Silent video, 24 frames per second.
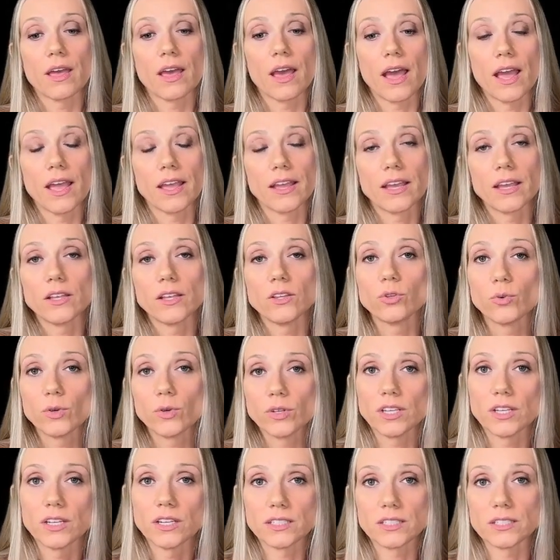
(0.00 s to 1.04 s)
I can do it
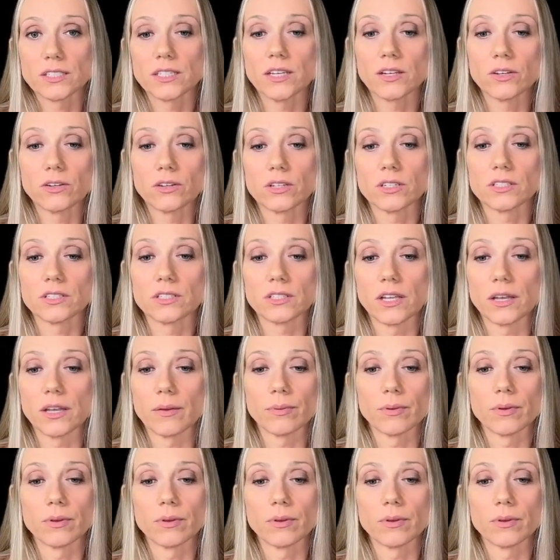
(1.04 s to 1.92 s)
in a single step.